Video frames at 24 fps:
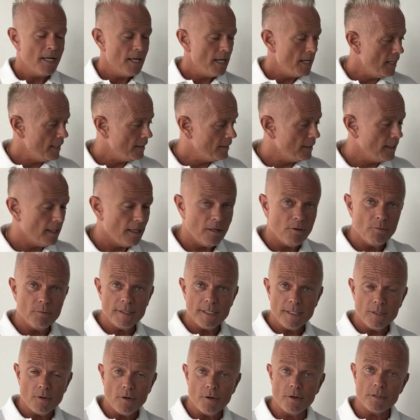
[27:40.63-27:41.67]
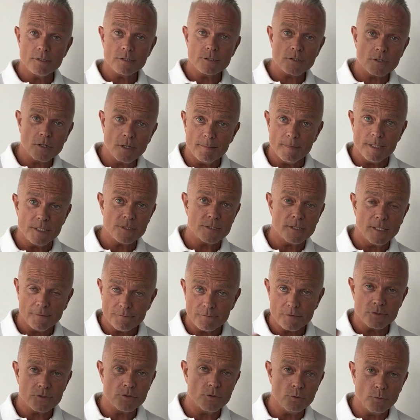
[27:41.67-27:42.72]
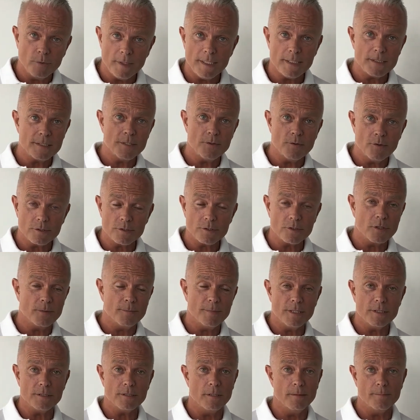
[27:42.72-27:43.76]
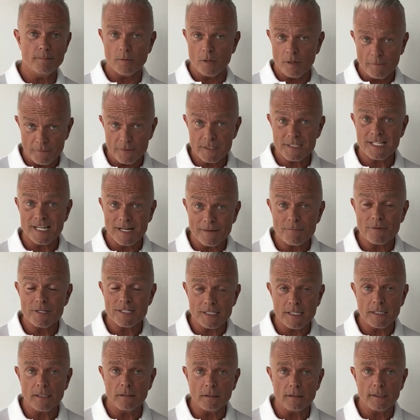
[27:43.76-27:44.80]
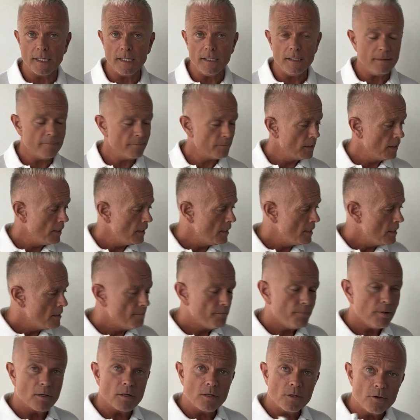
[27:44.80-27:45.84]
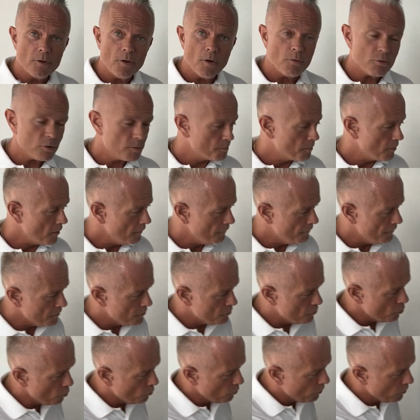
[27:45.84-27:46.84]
and now he earns commission, after 2 weeks he earns commission profits every single day, but on those profits you